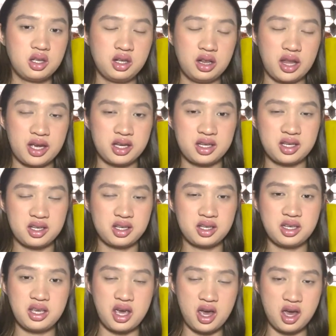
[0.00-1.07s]
like
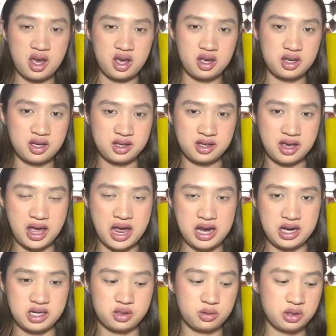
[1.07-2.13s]
year
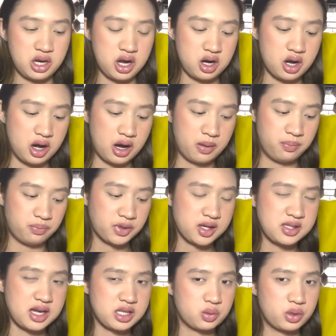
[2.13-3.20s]
8 or year 9, because
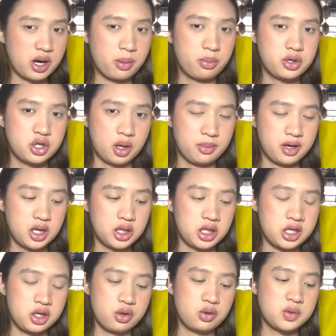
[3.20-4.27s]
that's when I
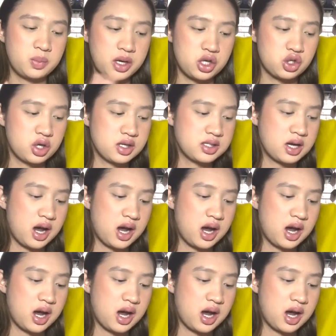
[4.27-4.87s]
predominantly use Pinterest.